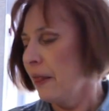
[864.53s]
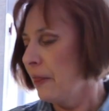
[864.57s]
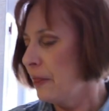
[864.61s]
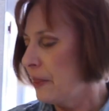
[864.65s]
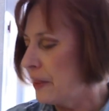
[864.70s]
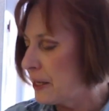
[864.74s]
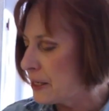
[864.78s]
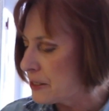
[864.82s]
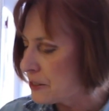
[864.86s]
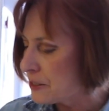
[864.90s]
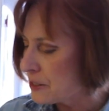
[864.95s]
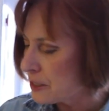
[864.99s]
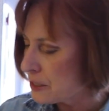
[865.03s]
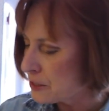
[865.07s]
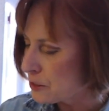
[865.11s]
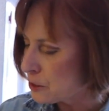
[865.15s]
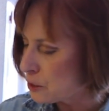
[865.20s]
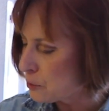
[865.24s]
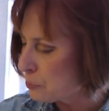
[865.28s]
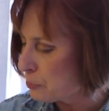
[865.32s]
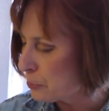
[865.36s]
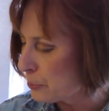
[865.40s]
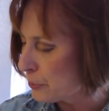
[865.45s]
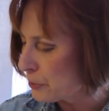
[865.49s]
This is
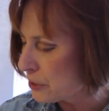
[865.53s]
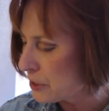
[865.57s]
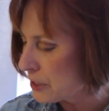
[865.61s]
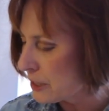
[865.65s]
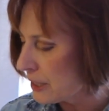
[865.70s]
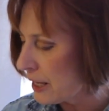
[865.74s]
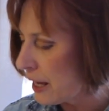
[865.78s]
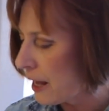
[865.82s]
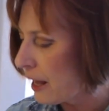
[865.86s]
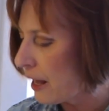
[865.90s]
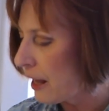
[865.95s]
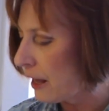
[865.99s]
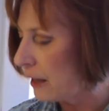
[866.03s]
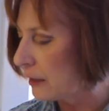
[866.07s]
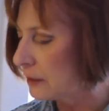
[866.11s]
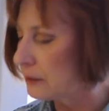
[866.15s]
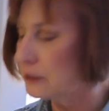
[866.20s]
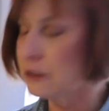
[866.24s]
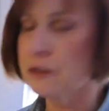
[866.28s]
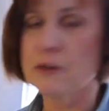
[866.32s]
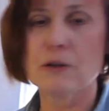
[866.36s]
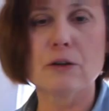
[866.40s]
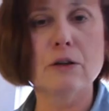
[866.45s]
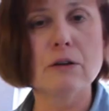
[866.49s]
to
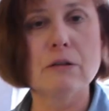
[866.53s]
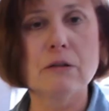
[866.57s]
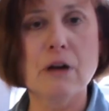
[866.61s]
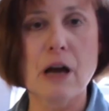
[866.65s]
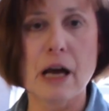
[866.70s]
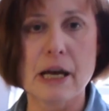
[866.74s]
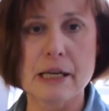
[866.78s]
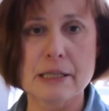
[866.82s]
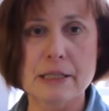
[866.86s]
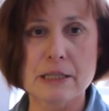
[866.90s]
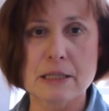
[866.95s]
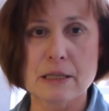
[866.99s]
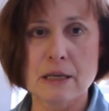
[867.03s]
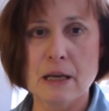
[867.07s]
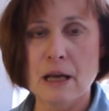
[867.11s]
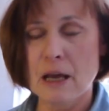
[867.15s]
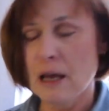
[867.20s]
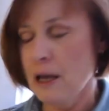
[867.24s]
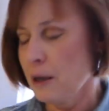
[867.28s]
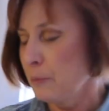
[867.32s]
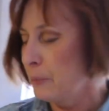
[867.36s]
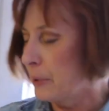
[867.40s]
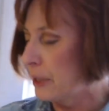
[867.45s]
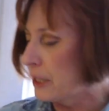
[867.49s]
protect the crust,
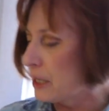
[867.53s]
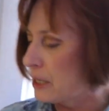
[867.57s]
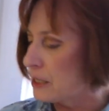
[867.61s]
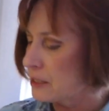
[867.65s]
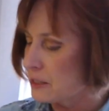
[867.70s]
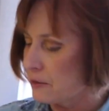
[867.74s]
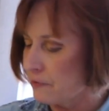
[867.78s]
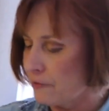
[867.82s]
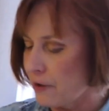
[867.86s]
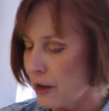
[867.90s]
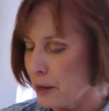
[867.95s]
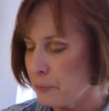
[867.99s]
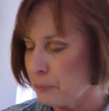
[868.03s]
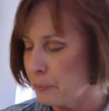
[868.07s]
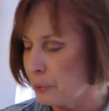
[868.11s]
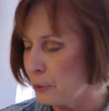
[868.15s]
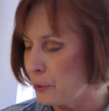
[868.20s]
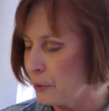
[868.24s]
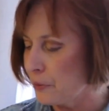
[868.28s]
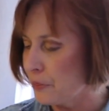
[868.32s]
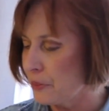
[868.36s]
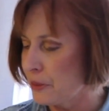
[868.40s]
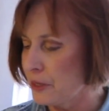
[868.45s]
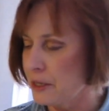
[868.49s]
because if I
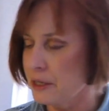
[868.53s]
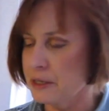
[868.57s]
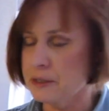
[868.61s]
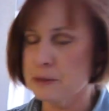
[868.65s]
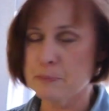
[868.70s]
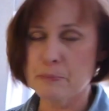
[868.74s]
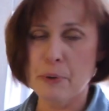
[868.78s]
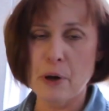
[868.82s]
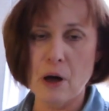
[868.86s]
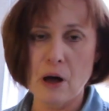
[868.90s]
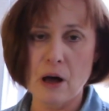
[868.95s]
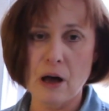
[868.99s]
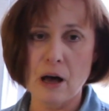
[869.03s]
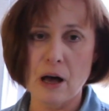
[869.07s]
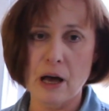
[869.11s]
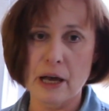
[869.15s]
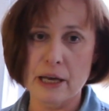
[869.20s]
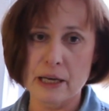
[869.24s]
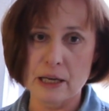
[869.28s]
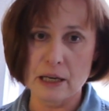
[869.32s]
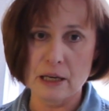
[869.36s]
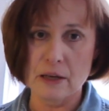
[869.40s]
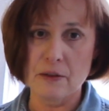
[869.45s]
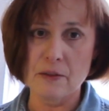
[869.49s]
put this
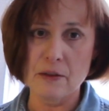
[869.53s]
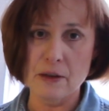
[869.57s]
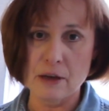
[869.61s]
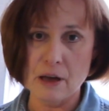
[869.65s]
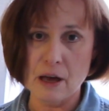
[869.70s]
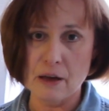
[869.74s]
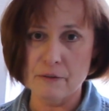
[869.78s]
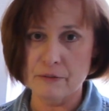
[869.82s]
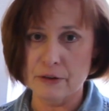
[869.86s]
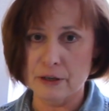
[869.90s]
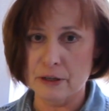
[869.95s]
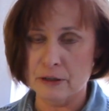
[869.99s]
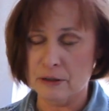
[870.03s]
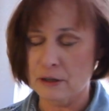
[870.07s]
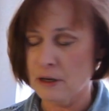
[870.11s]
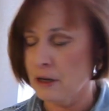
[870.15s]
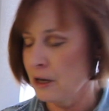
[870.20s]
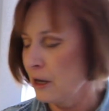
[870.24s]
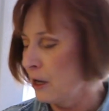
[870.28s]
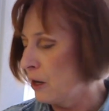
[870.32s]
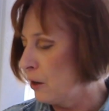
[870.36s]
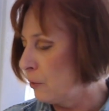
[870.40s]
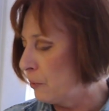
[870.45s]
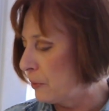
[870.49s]
pie in the oven
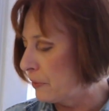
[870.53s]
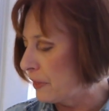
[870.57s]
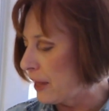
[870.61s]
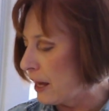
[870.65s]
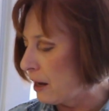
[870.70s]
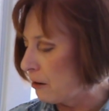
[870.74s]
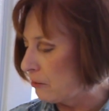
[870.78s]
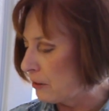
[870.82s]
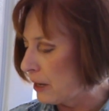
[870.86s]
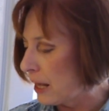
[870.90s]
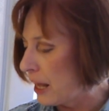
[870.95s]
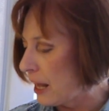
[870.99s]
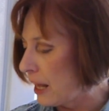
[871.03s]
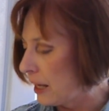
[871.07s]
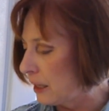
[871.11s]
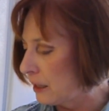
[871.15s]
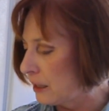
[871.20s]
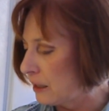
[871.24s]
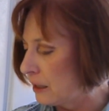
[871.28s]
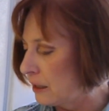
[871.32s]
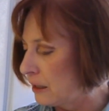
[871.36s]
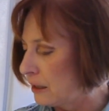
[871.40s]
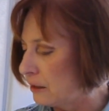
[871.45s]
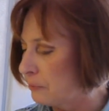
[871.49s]
without
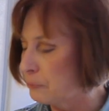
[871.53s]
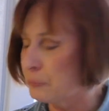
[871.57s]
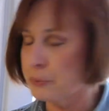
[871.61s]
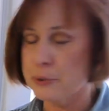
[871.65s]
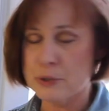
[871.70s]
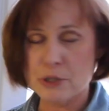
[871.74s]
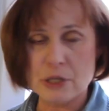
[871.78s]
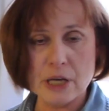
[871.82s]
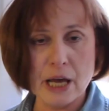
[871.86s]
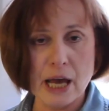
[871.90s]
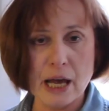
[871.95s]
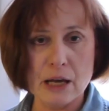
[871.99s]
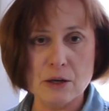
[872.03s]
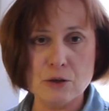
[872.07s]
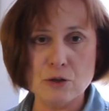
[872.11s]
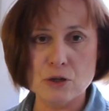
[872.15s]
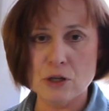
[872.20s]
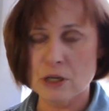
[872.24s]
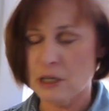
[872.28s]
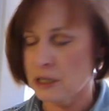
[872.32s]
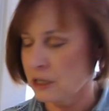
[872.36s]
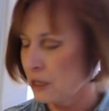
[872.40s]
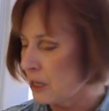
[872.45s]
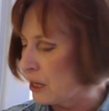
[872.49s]
any
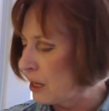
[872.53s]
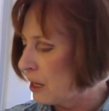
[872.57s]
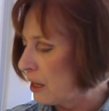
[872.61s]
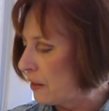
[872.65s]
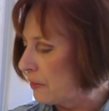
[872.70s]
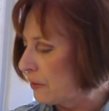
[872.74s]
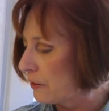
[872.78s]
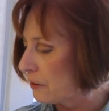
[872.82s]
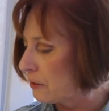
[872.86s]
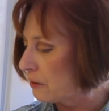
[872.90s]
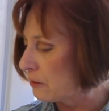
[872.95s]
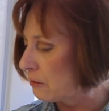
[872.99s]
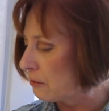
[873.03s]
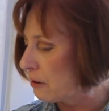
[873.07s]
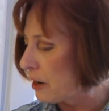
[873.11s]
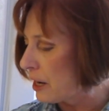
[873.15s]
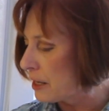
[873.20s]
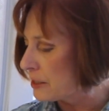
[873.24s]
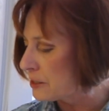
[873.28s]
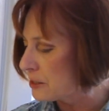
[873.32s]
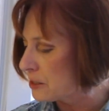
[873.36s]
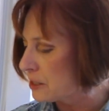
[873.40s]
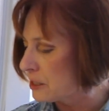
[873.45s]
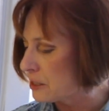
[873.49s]
protection, the
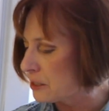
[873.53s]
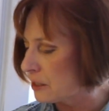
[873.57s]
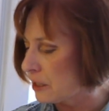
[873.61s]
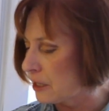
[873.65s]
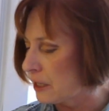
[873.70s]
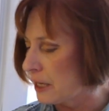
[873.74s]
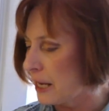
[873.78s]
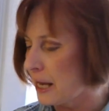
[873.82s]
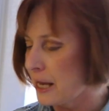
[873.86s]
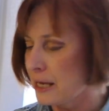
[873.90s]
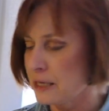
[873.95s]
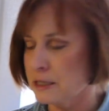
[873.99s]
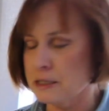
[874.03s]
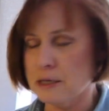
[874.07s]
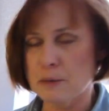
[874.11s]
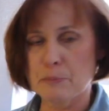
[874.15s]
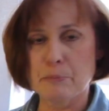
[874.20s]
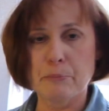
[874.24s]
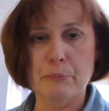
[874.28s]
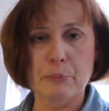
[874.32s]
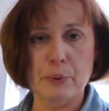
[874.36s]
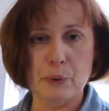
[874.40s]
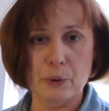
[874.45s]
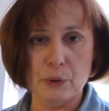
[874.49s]
crust is going to end
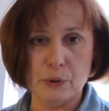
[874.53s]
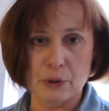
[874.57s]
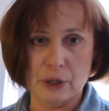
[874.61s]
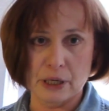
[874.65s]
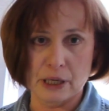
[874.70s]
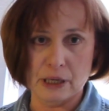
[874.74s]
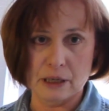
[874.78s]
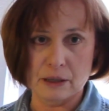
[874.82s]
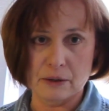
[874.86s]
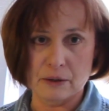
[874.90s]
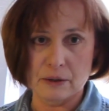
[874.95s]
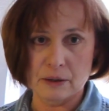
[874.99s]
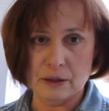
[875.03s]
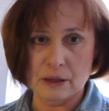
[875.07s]
up burning.